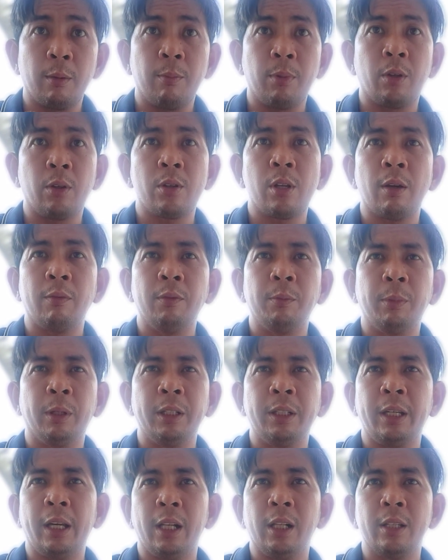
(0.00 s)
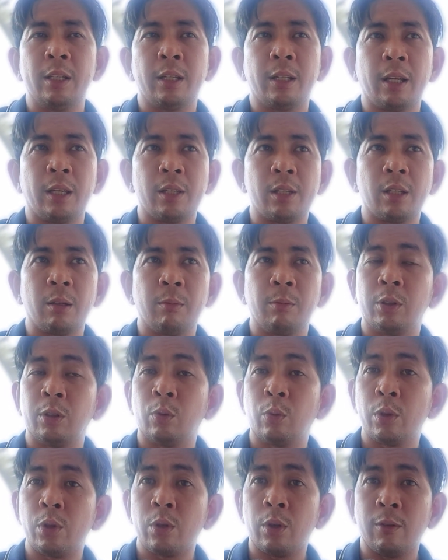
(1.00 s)
because everybody else at that
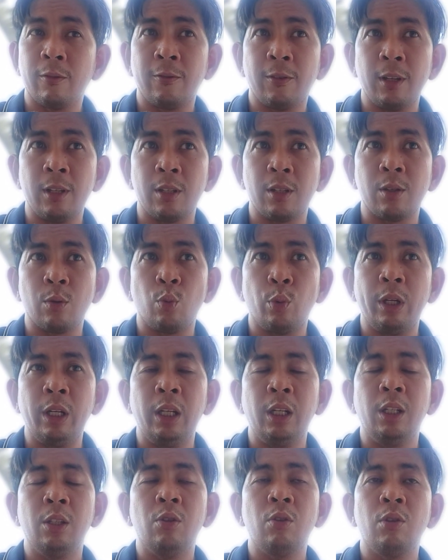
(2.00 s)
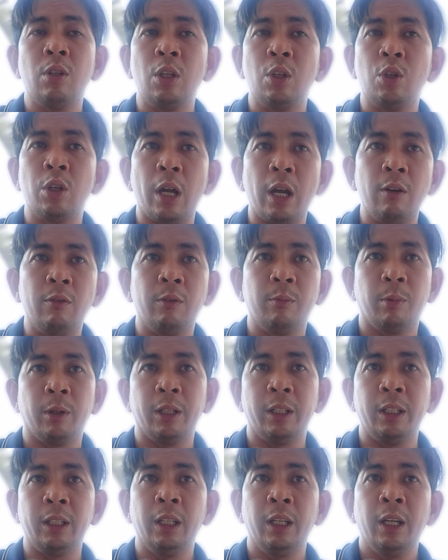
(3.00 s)
seminar was convinced we needed to teach
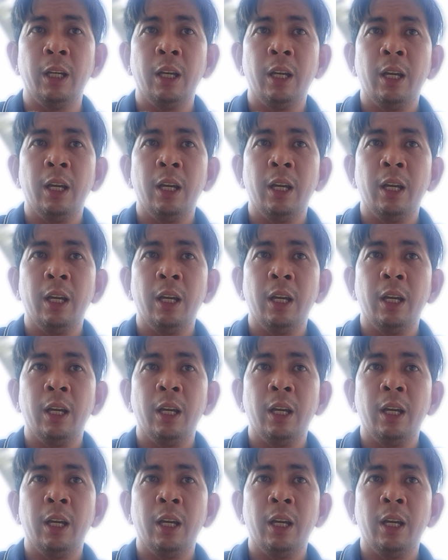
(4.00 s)
everybody